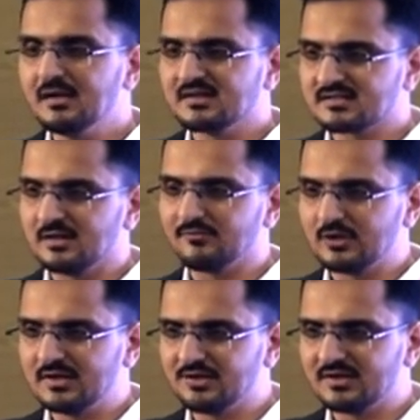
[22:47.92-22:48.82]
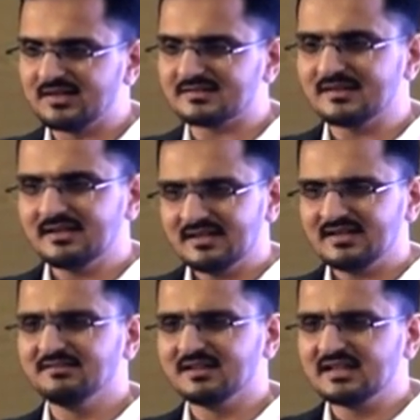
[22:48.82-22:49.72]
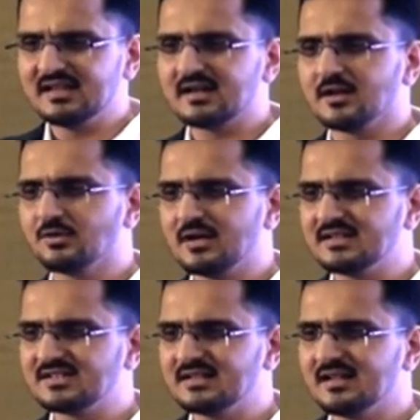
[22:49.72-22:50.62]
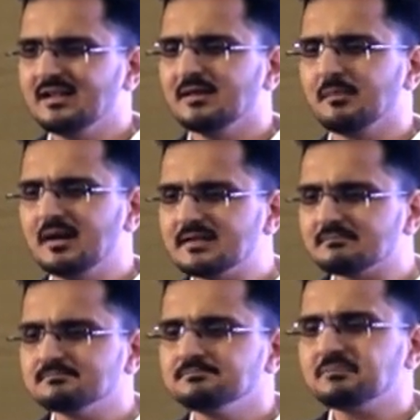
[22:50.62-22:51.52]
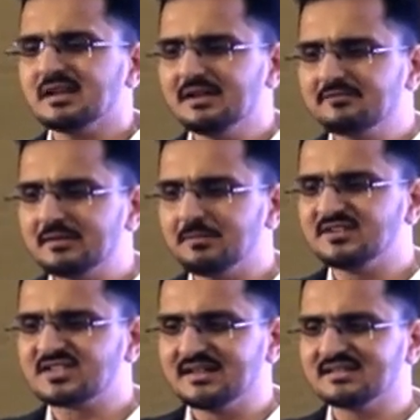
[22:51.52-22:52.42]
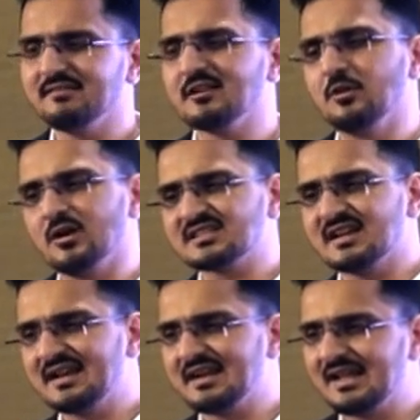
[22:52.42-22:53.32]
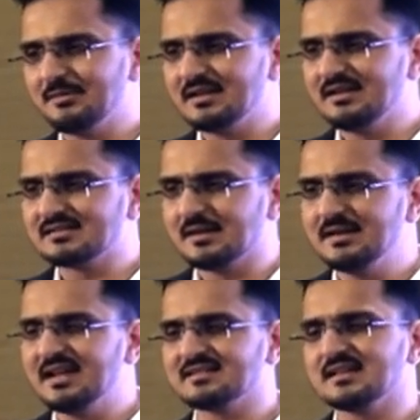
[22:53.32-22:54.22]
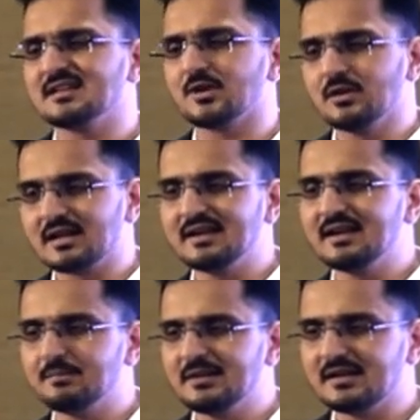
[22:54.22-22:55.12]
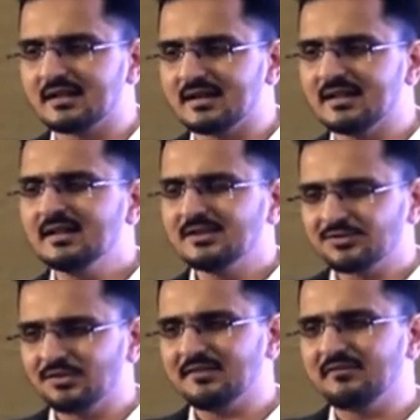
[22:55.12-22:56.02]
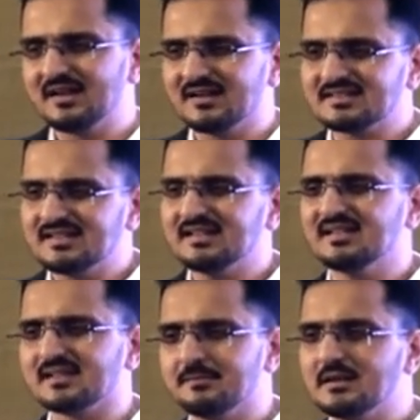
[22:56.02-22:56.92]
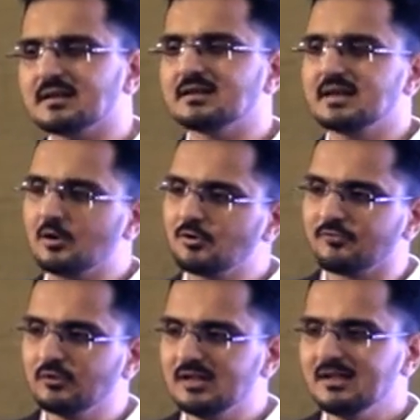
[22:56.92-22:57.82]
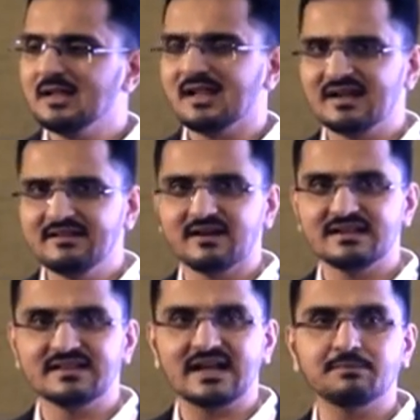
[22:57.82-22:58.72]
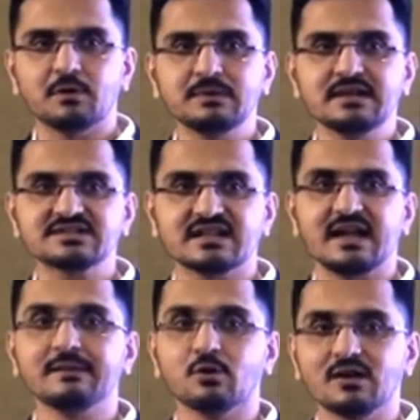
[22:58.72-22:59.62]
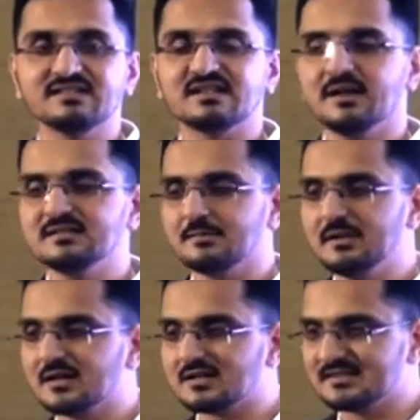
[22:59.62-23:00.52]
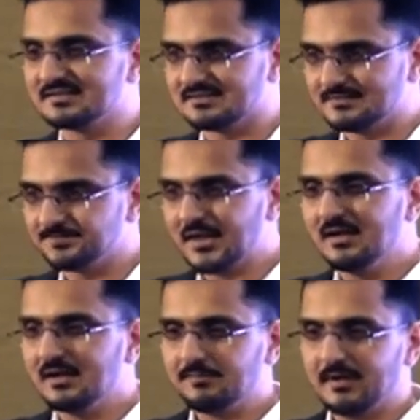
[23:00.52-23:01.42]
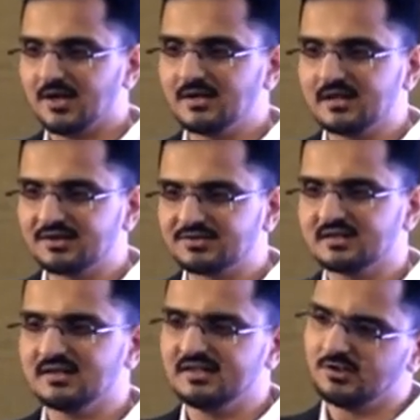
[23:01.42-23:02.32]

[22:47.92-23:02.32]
Sulfonylureas, even they are a good agent, but if the patient is having long-standing diabetes, the beta cells are already depleted, so efficacy is a bit doubtful, and even in that population, hypoglycemia is a bigger concern. Pioglitazone, it is